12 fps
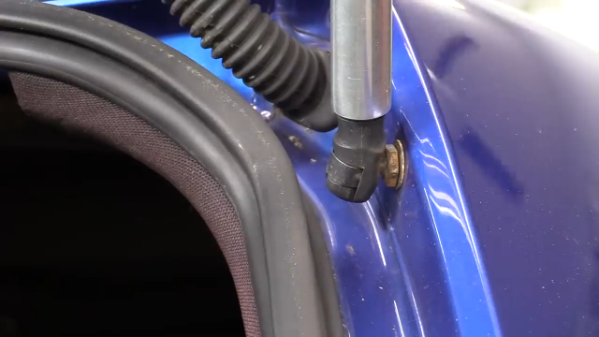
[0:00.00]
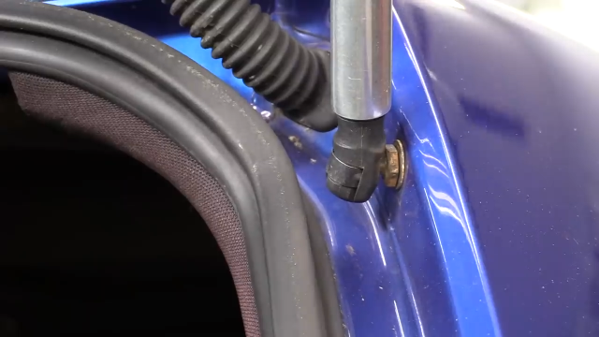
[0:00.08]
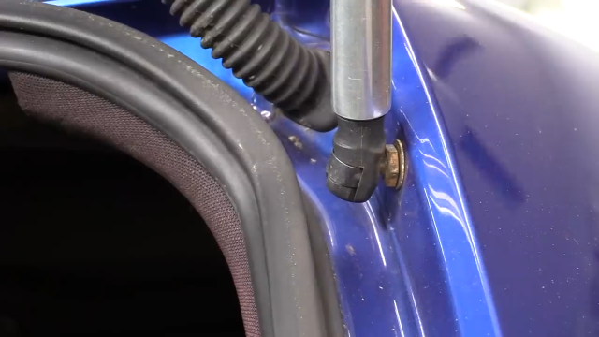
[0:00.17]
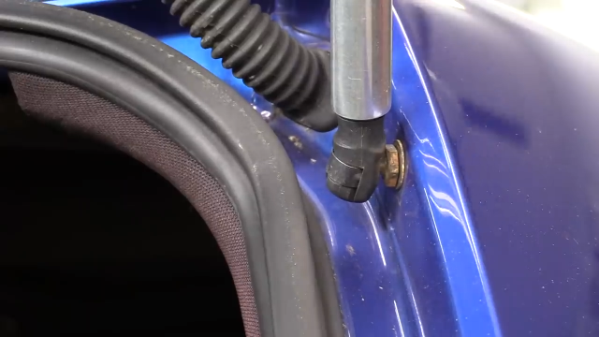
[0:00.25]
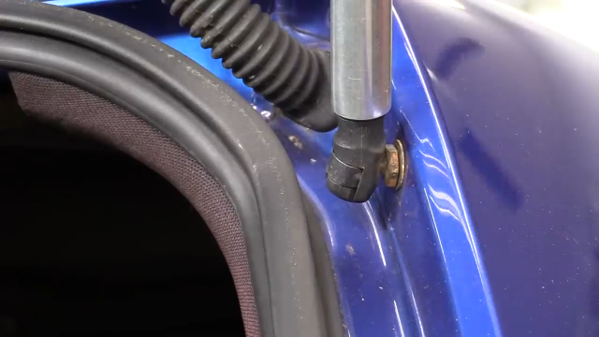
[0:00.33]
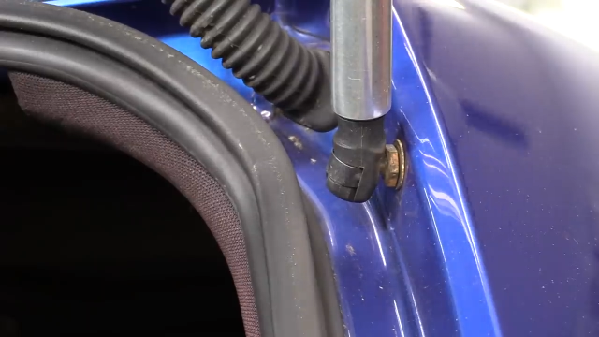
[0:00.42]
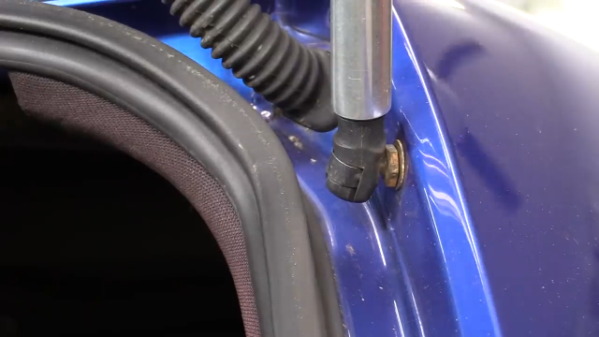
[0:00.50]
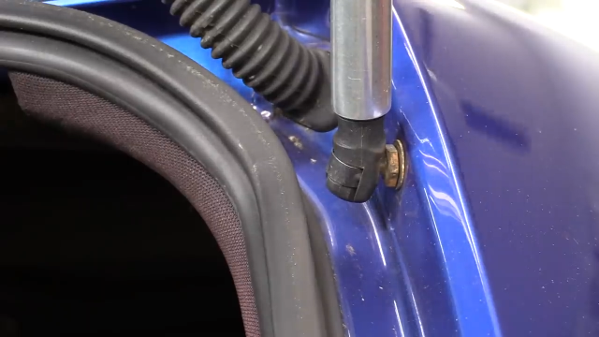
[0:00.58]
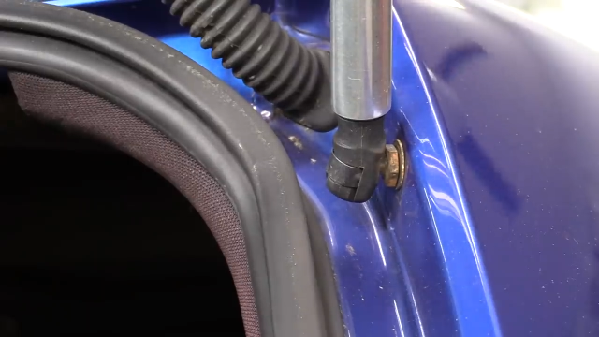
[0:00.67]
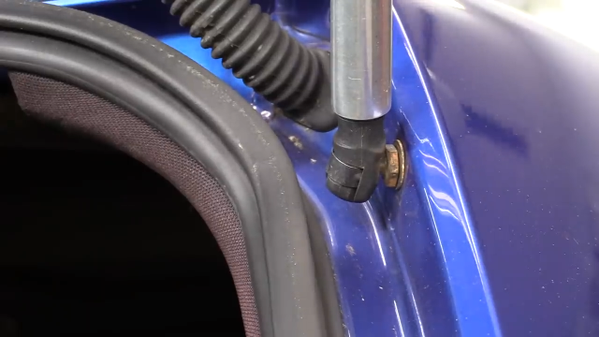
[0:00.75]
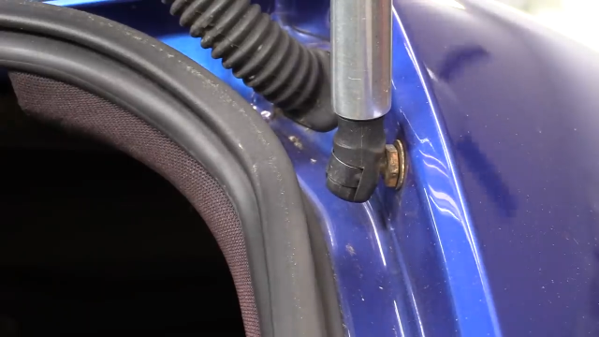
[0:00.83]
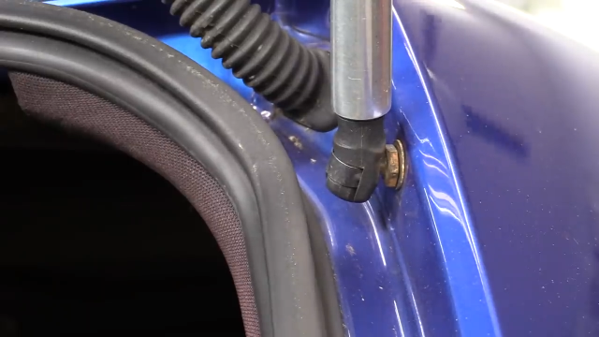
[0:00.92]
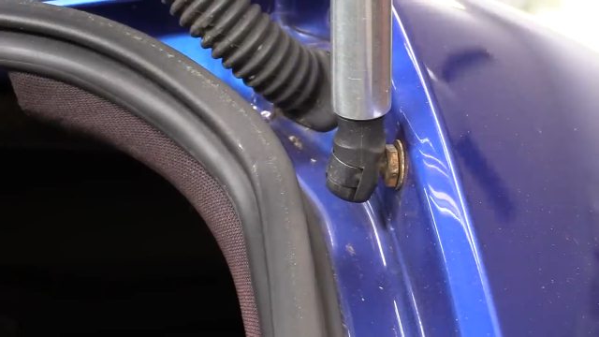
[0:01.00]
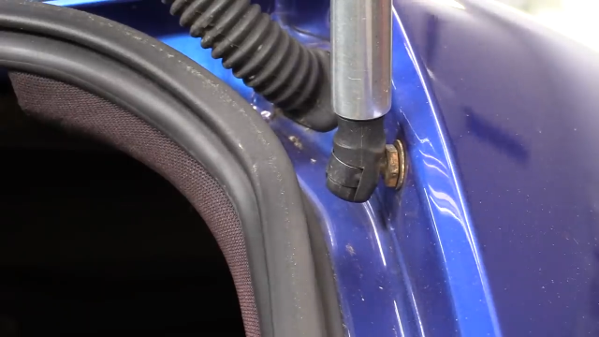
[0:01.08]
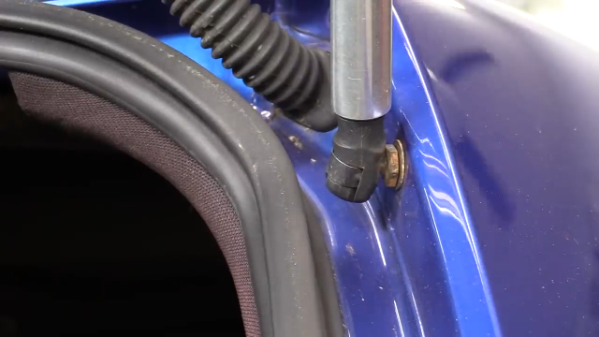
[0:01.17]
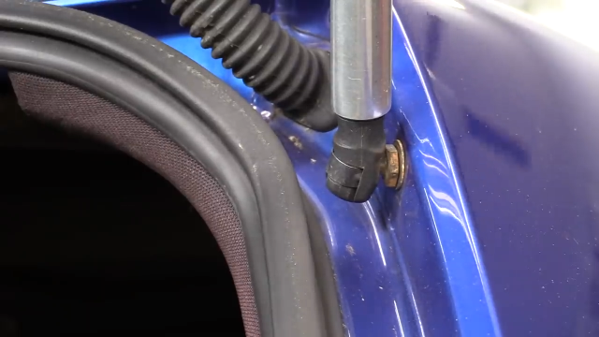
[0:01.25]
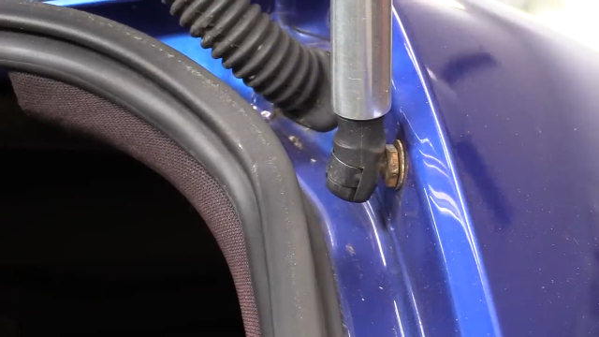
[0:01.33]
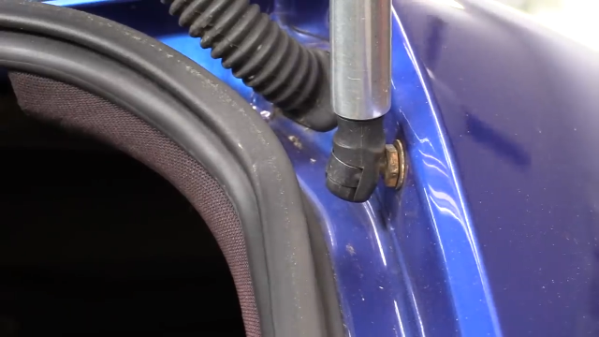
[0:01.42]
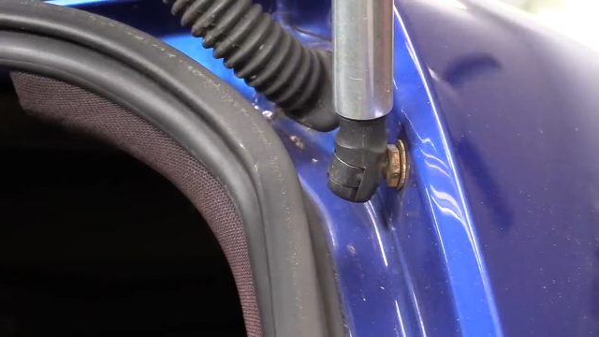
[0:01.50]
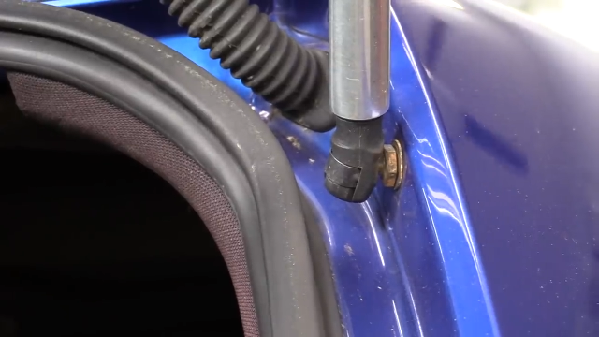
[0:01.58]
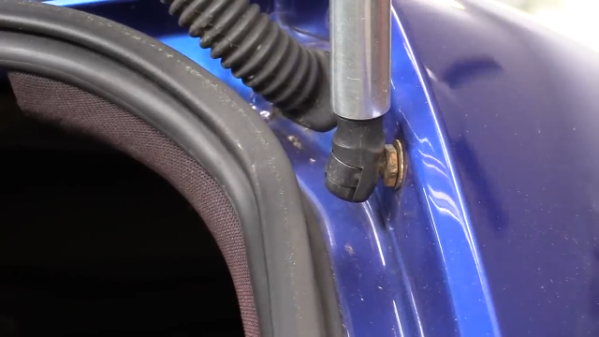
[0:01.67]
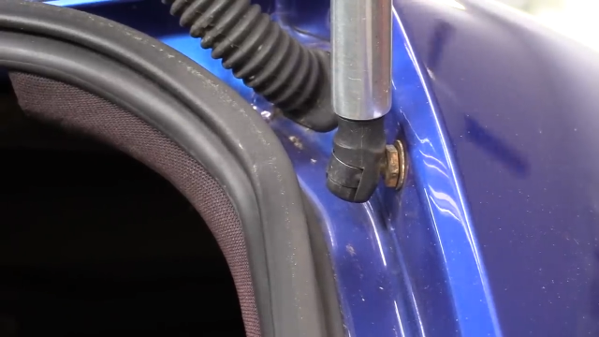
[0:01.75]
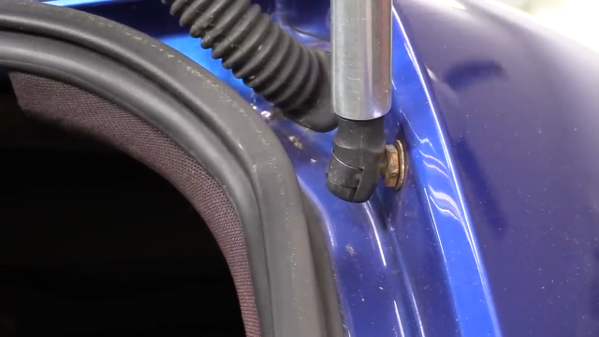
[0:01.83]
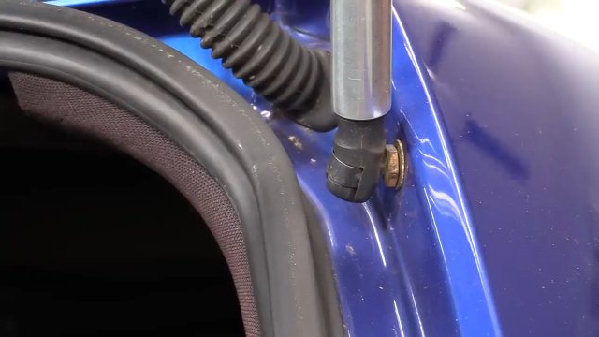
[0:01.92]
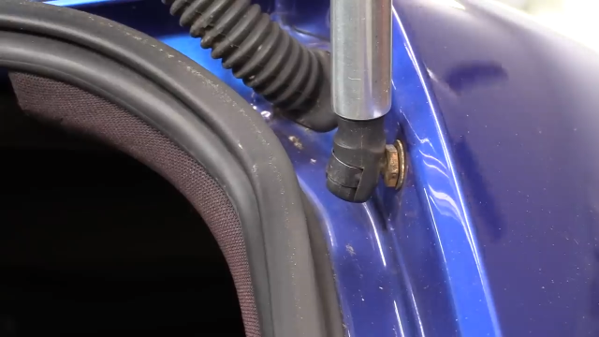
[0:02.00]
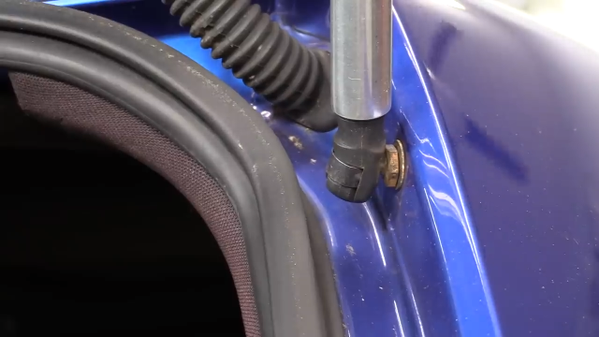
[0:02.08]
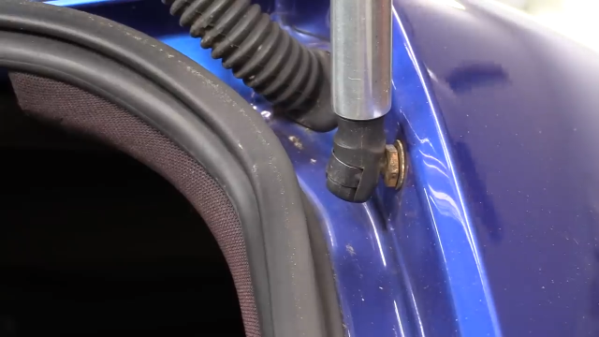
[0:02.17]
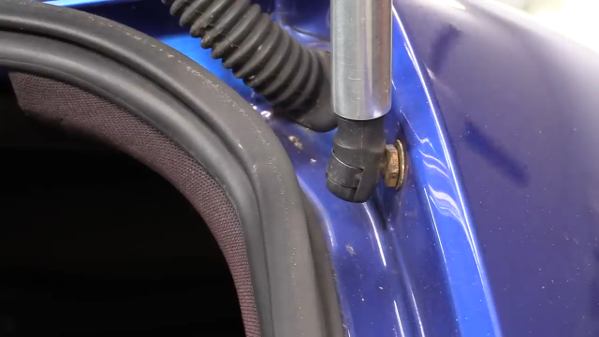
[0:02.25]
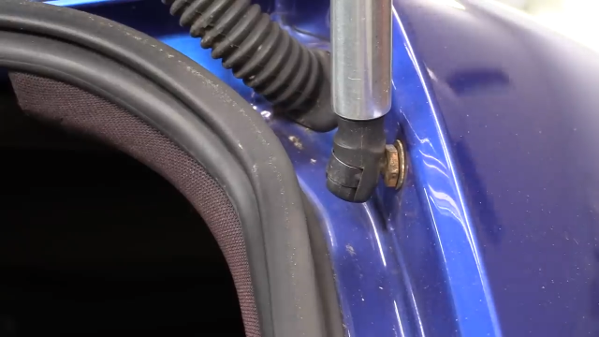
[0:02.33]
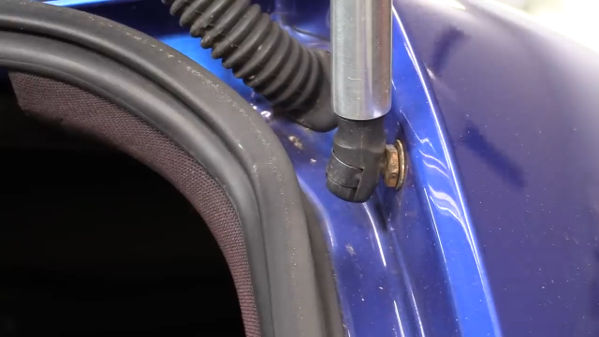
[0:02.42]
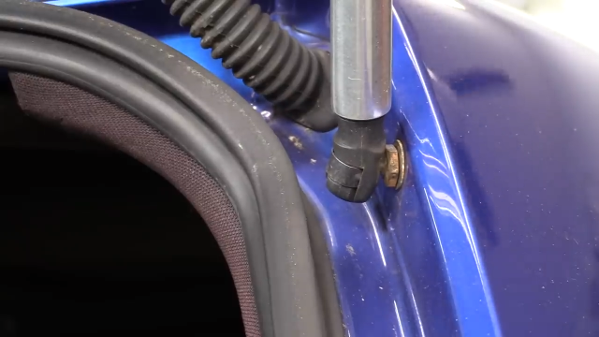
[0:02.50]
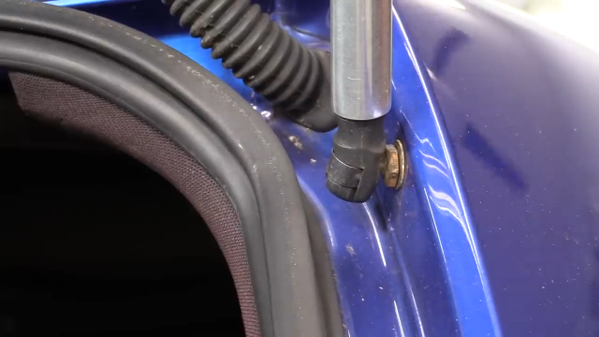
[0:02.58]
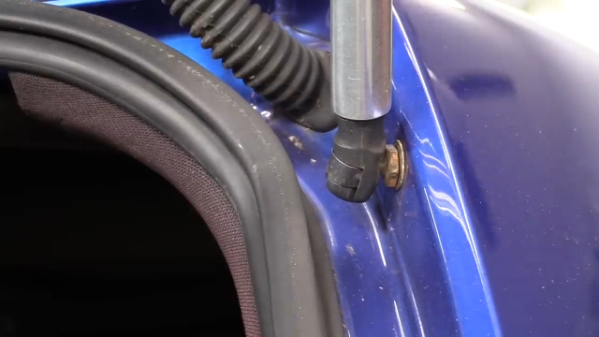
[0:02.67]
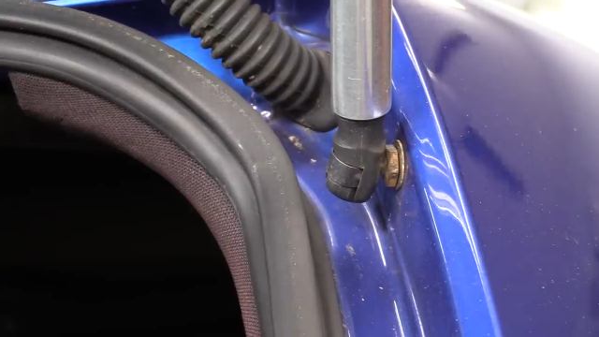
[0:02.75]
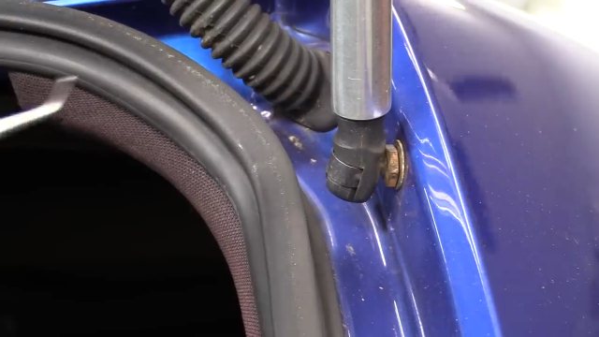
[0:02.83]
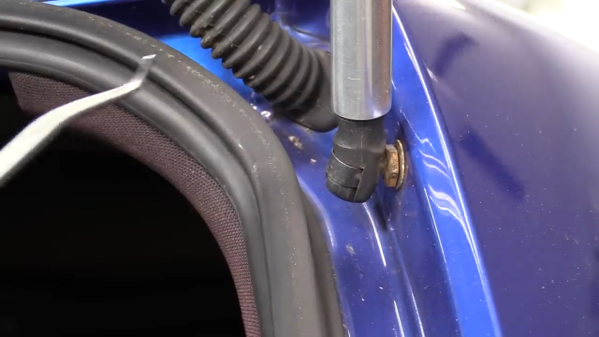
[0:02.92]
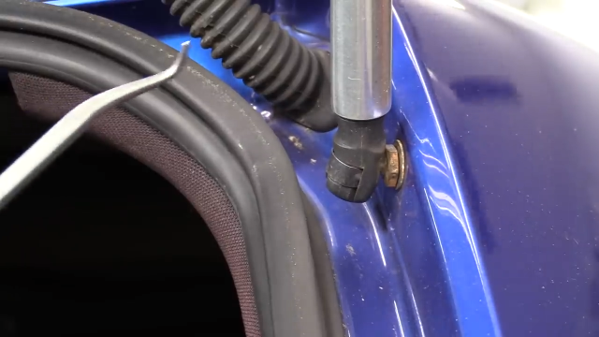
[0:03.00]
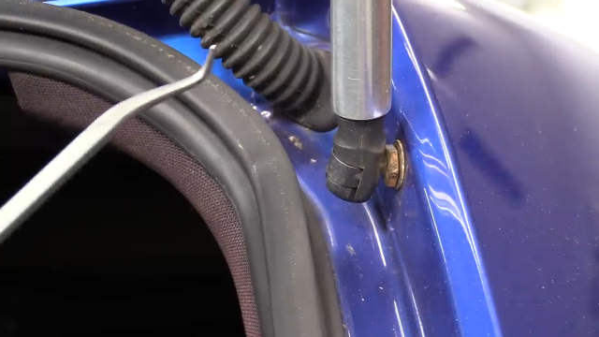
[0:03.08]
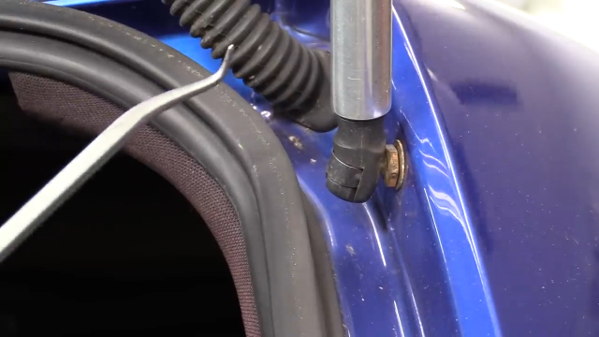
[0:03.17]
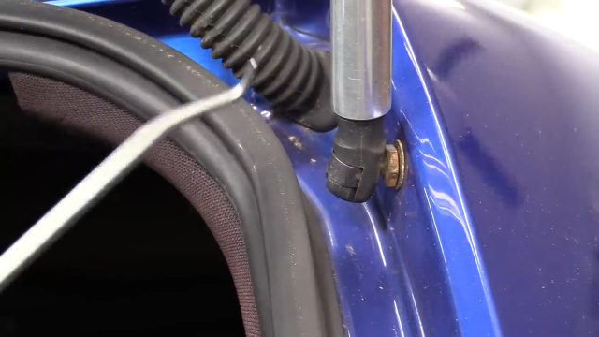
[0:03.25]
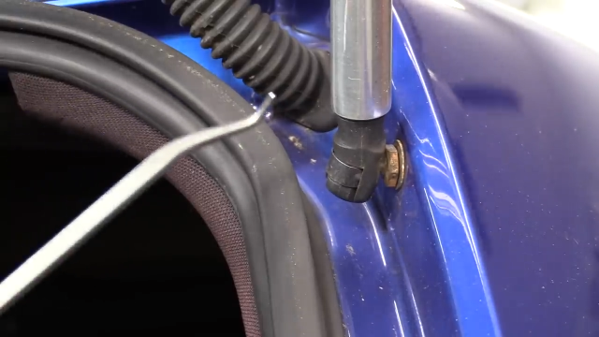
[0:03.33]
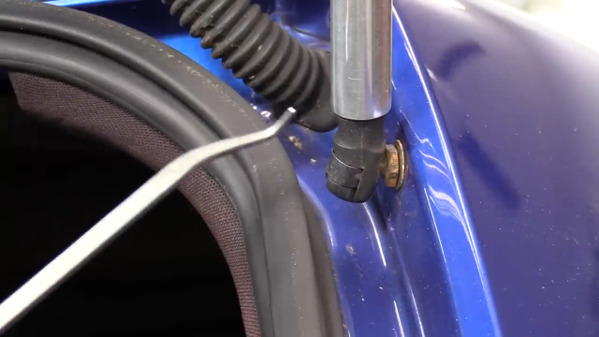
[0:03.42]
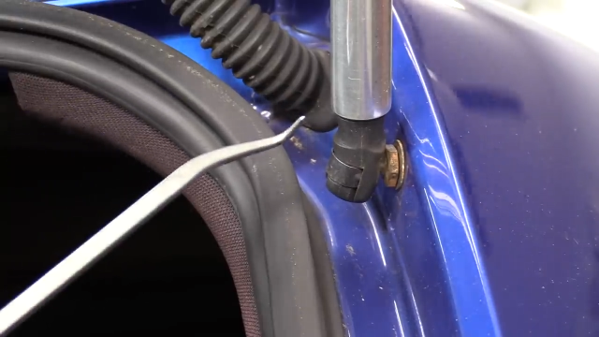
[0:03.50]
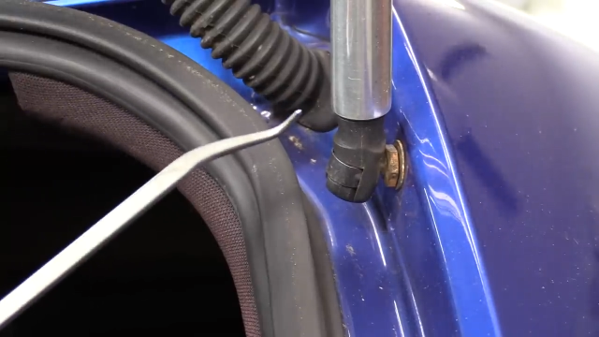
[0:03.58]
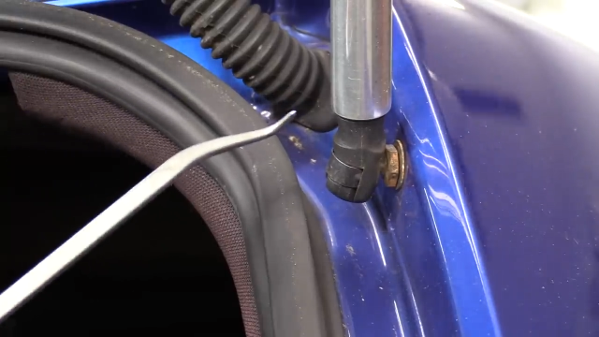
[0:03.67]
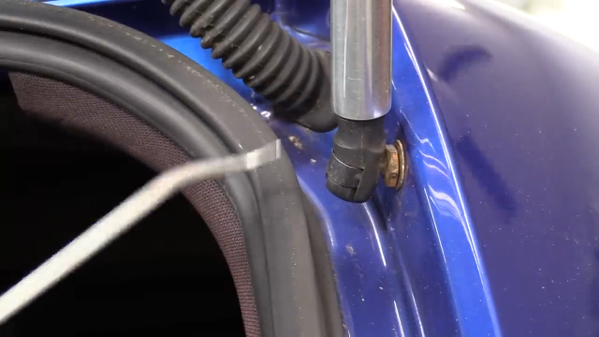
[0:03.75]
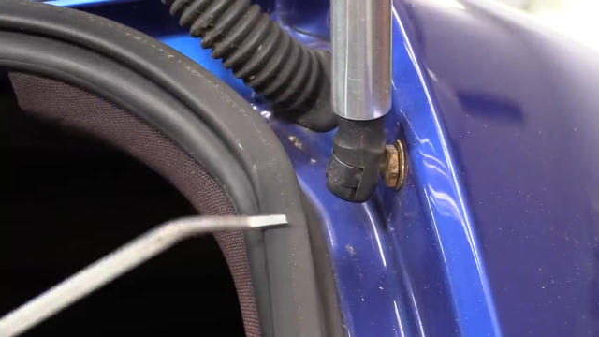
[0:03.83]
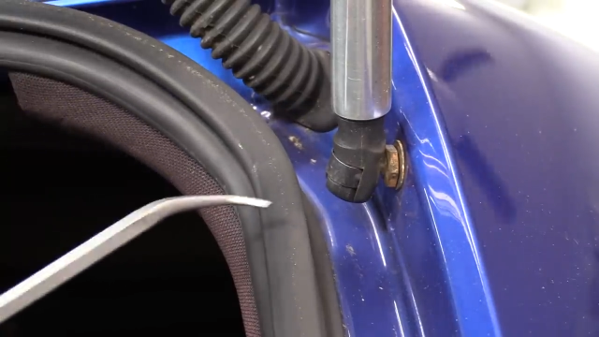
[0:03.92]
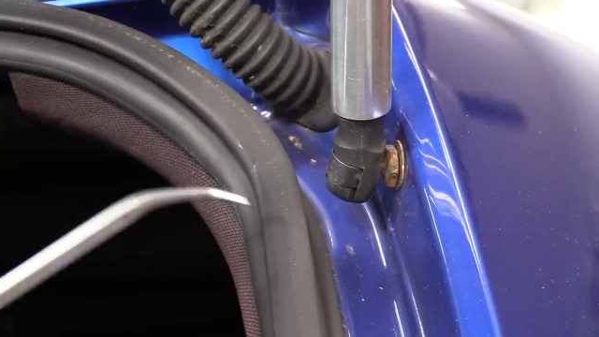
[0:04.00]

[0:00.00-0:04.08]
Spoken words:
No face is visible, so there are no lips to read.